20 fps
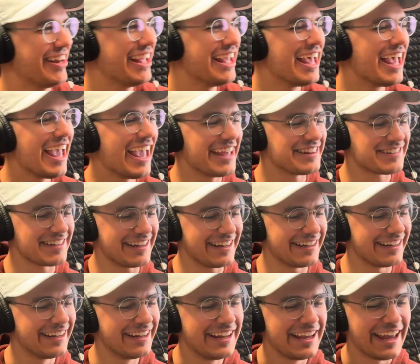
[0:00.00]
It
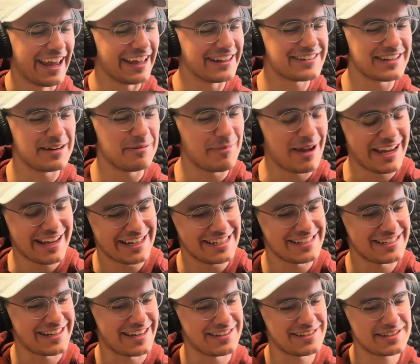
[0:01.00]
didn't make any
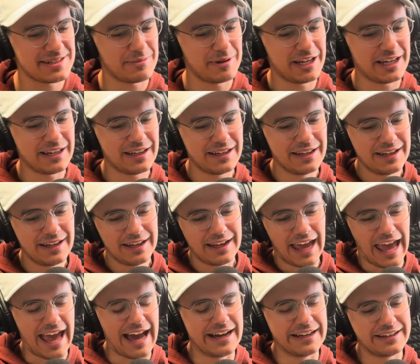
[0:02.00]
sense to me.
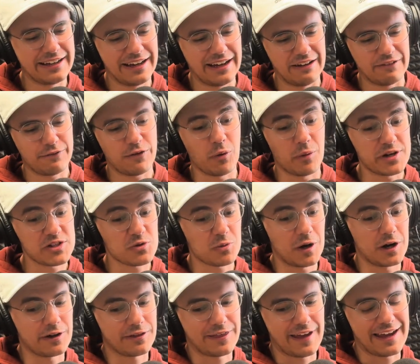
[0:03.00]
And for what it's
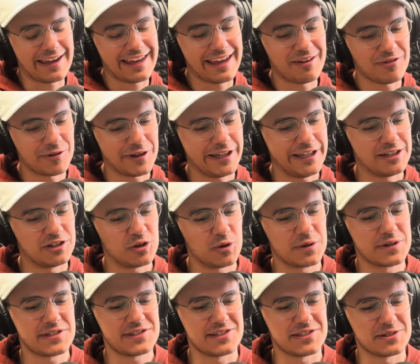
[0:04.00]
worth, I can't really
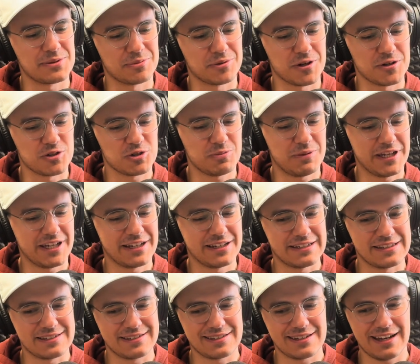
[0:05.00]
endorse this approach
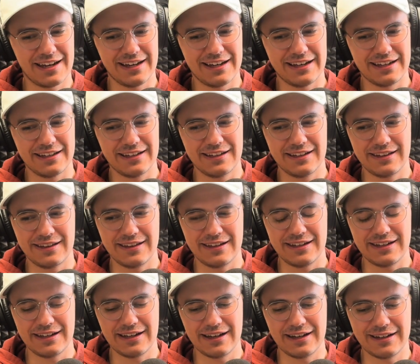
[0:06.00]
because
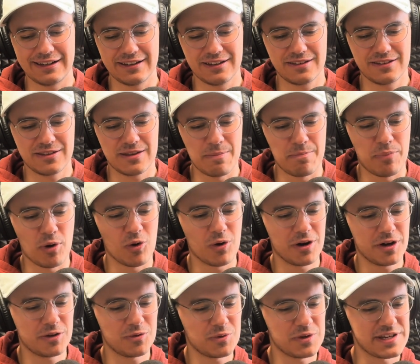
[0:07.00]
the
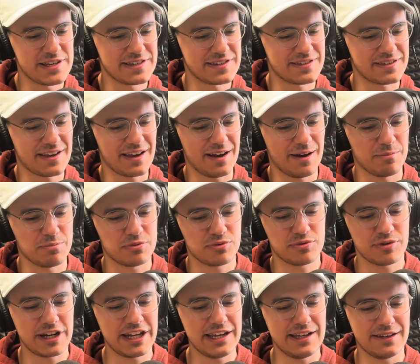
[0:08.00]
board was
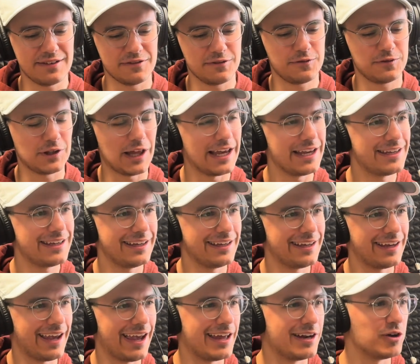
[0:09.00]
pretty
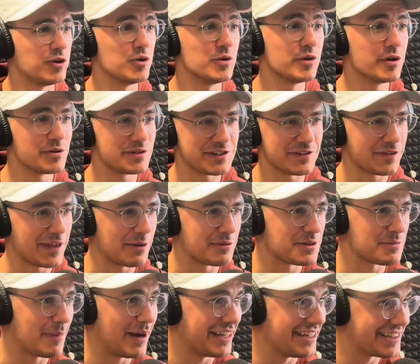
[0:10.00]
flaky, and who knows if that
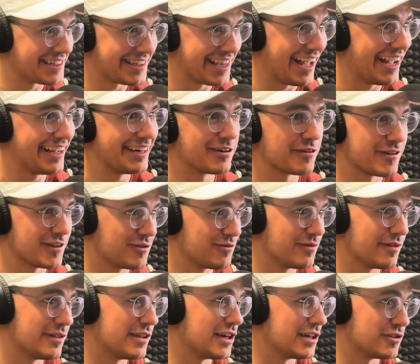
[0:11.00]
was my design or
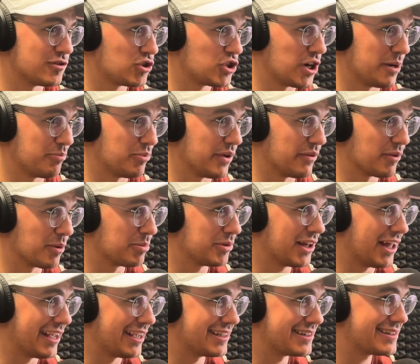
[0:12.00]
the chip we
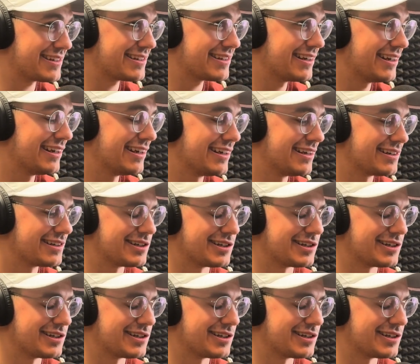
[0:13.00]
replaced. Right. Yeah.